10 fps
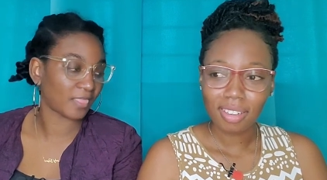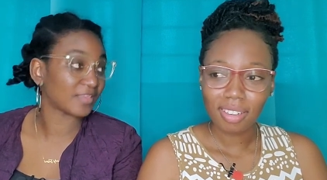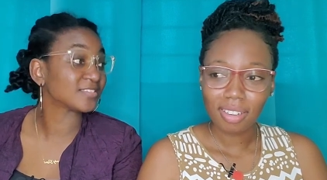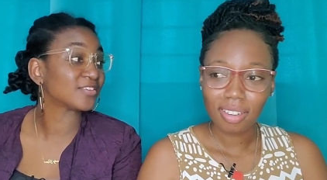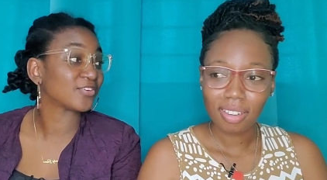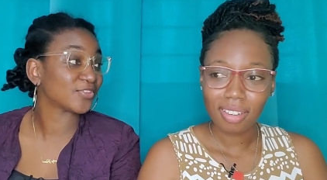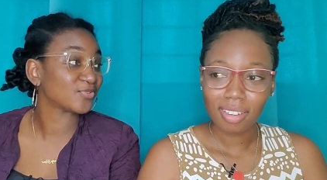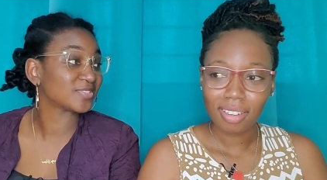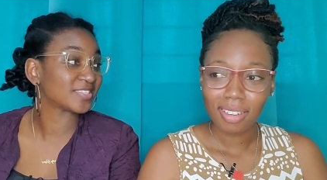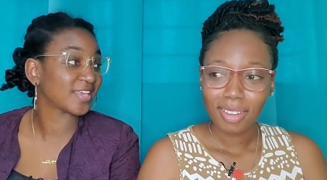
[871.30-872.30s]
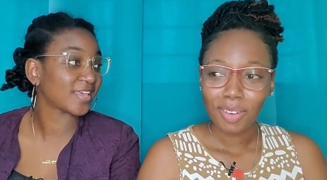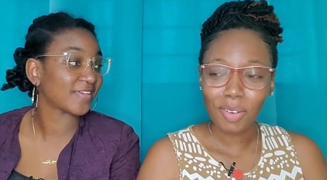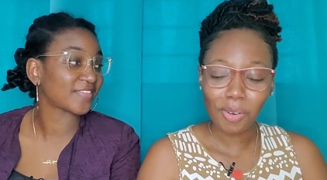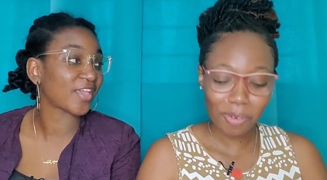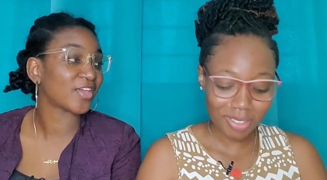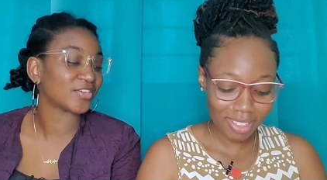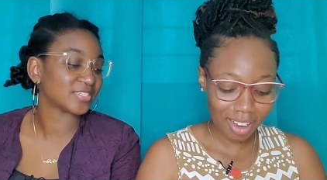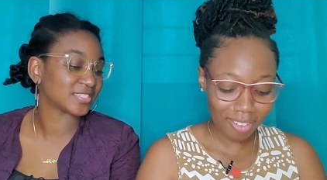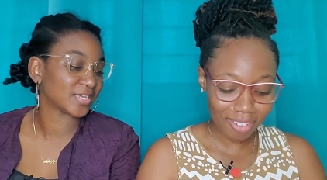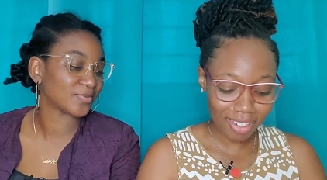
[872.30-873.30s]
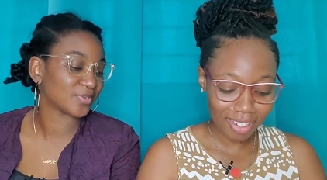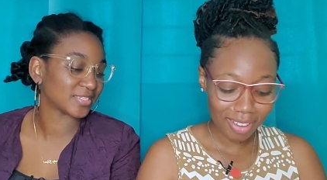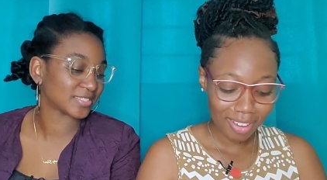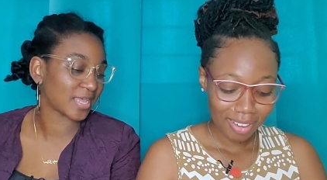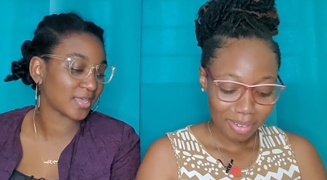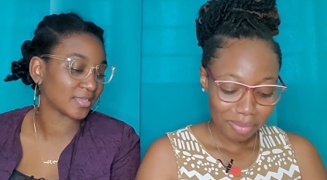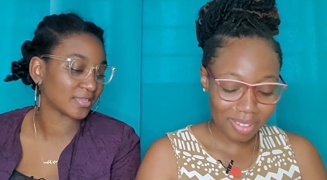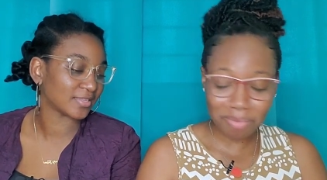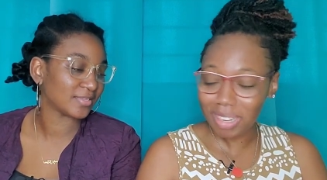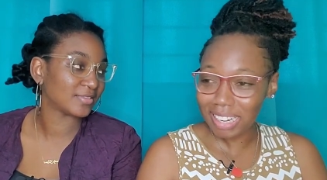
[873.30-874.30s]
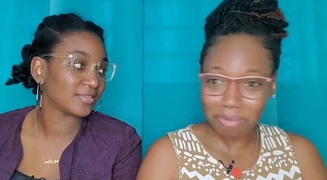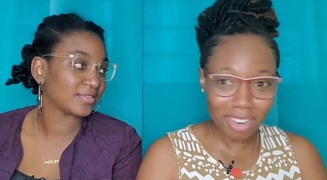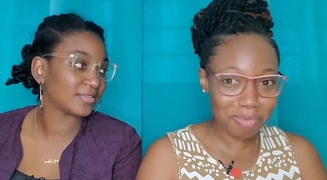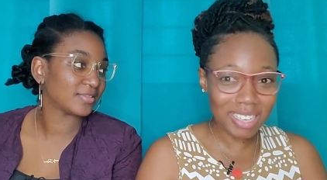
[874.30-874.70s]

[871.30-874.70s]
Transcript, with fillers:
Speaker 1: See how you still? No, sorry.
Speaker 2: Me